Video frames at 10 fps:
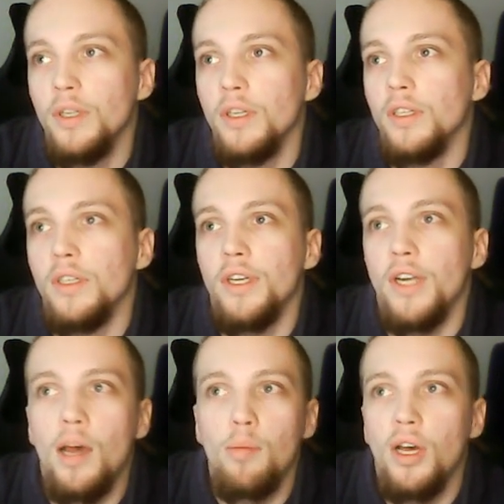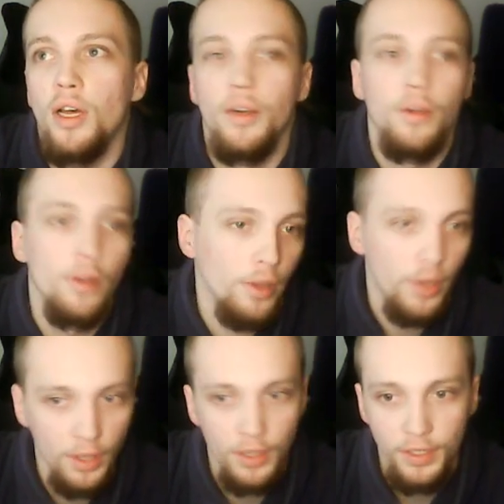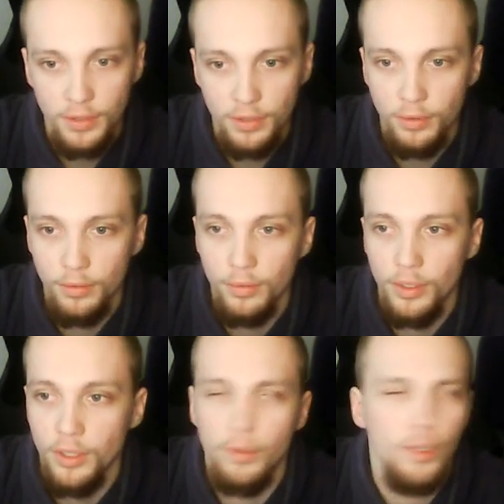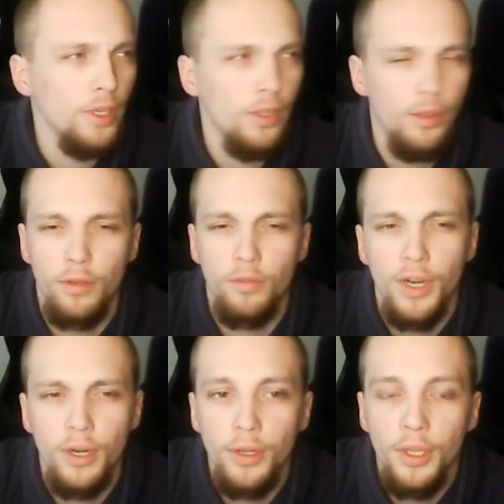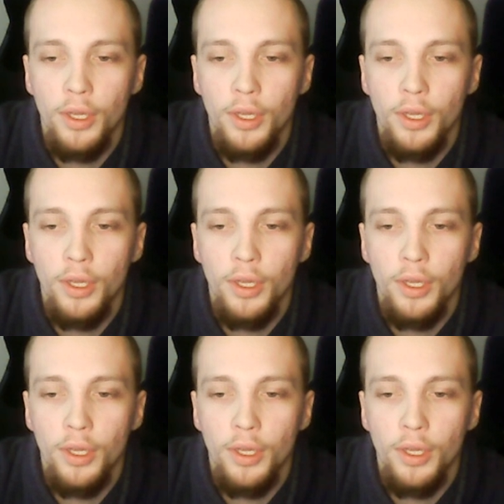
Napan, all of these that I can't think of right now.